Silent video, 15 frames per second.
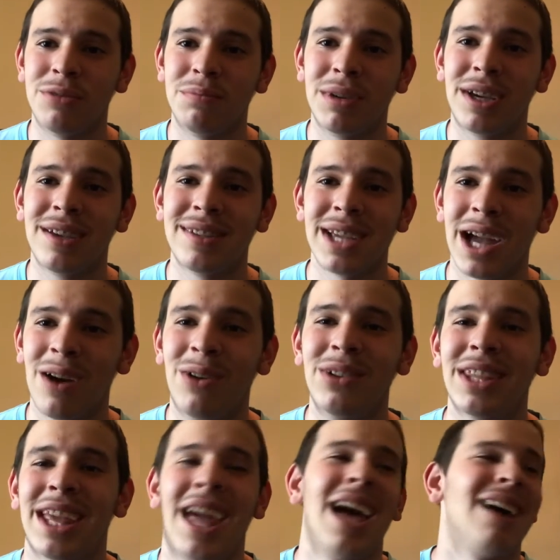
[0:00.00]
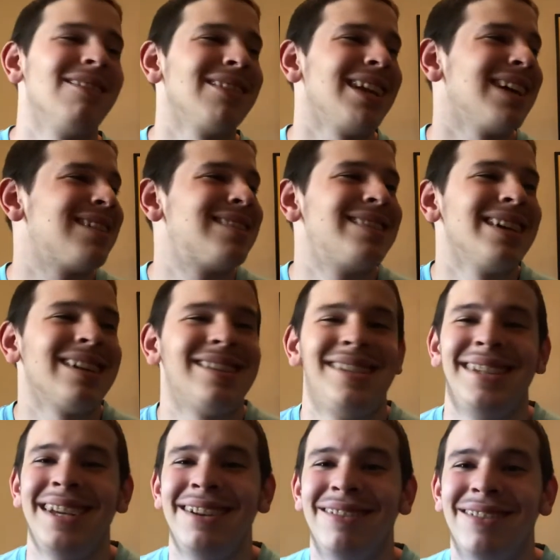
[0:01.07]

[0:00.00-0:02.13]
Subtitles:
because I only have like 16